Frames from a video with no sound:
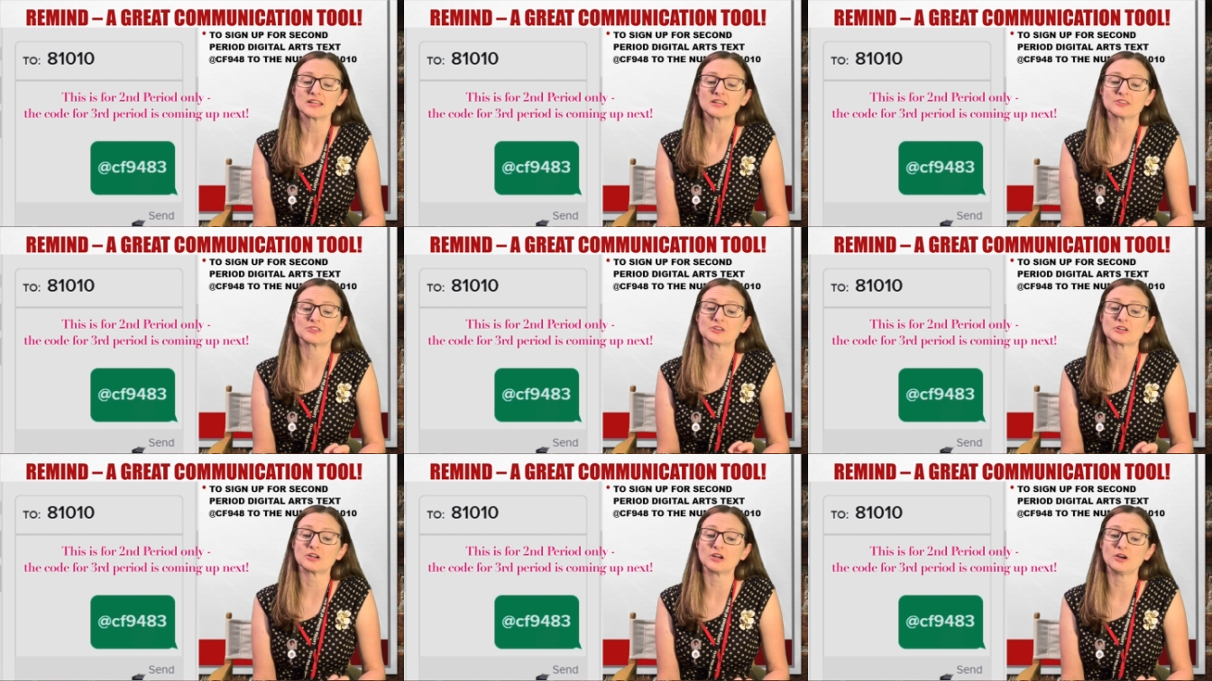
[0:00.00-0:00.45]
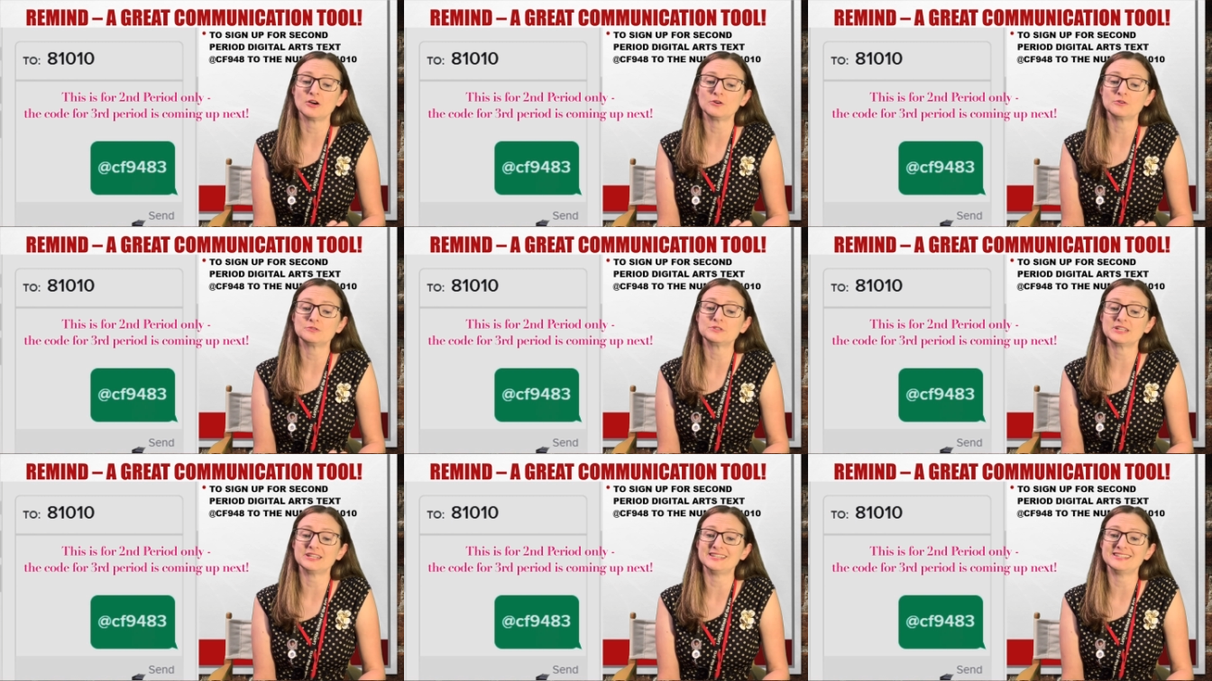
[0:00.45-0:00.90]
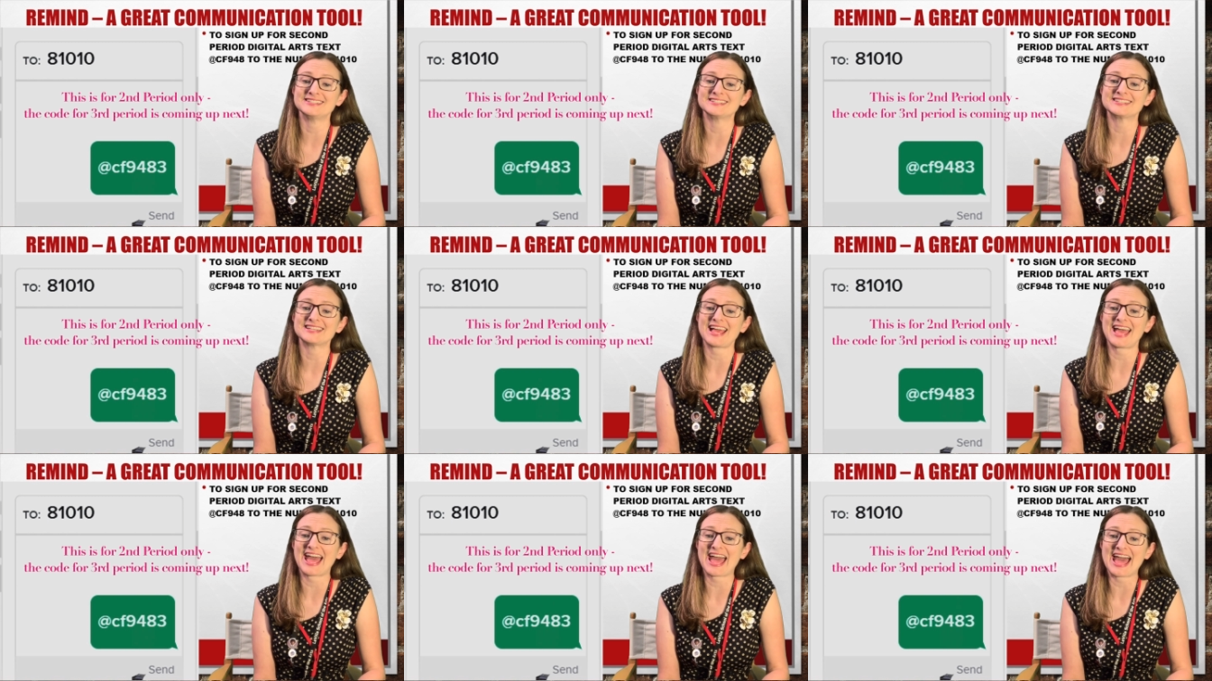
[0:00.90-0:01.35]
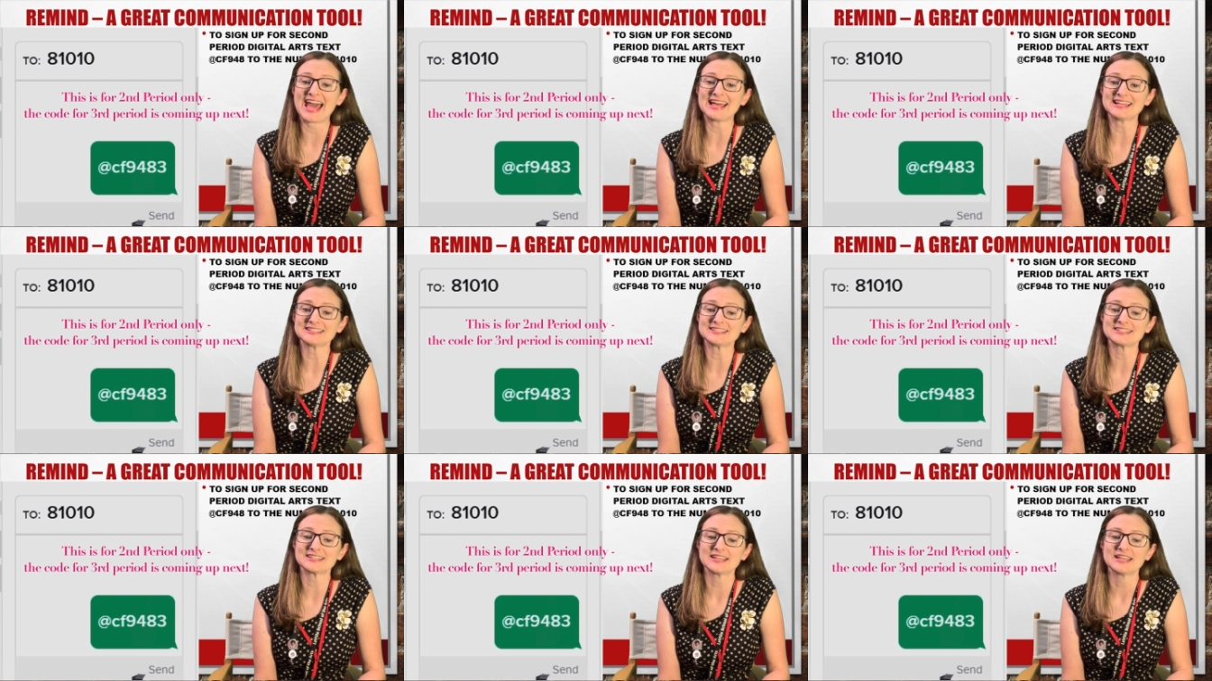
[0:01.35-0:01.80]
the code is
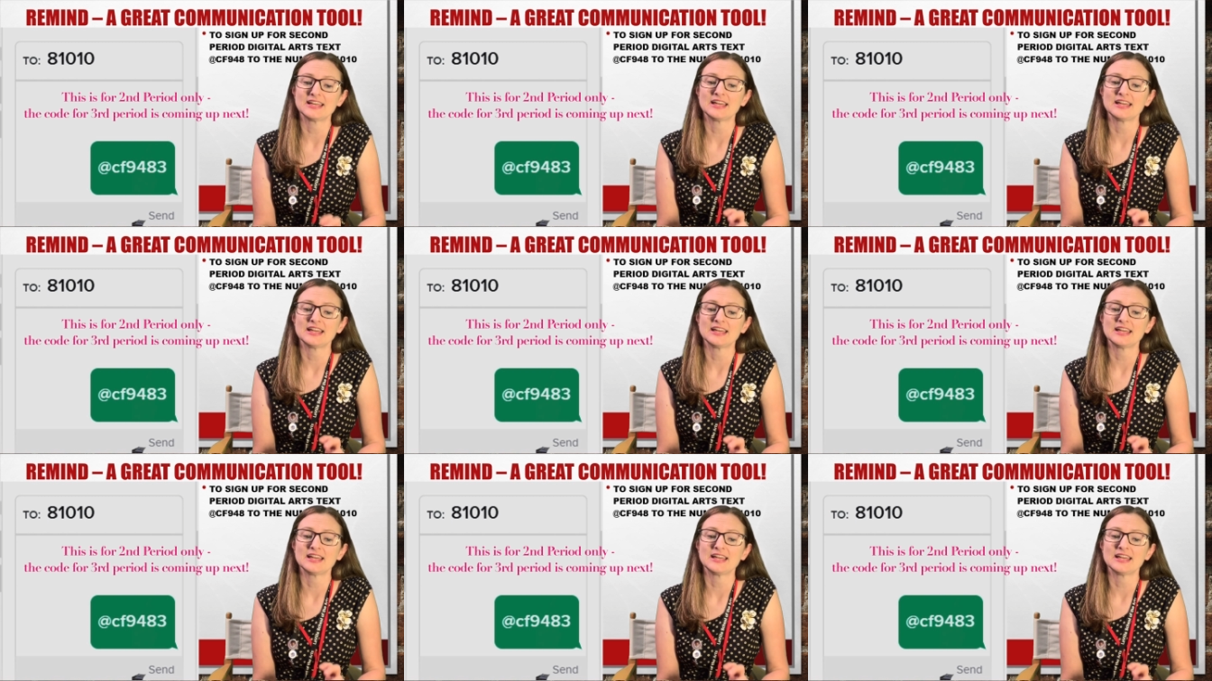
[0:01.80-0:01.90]
at